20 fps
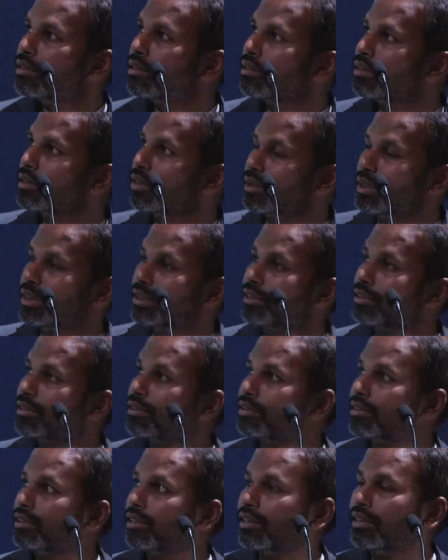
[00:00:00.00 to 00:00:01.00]
So this
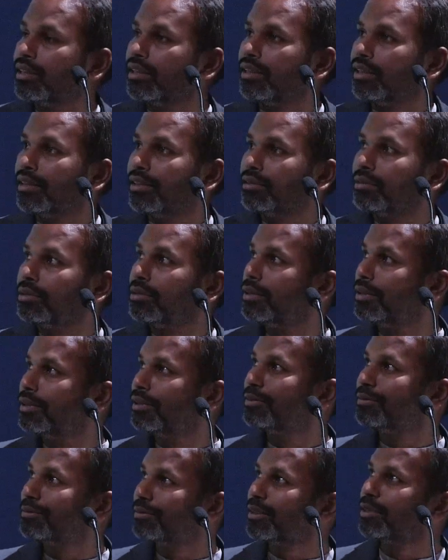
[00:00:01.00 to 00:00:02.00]
is
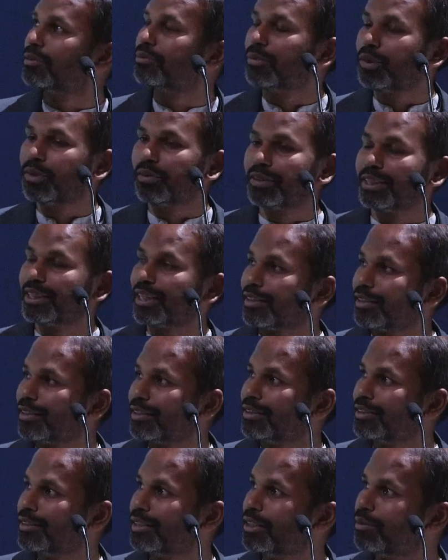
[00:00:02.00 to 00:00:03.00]
more of a
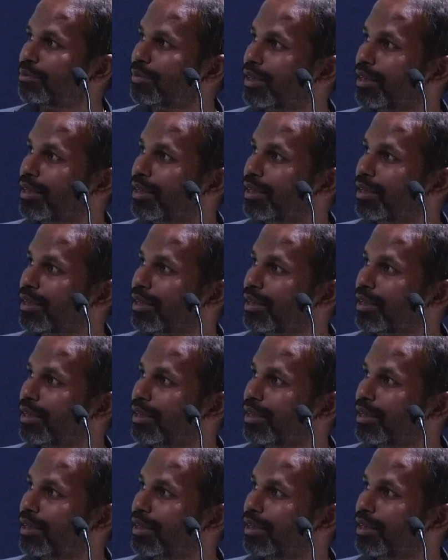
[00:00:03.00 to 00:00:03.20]
technical thing,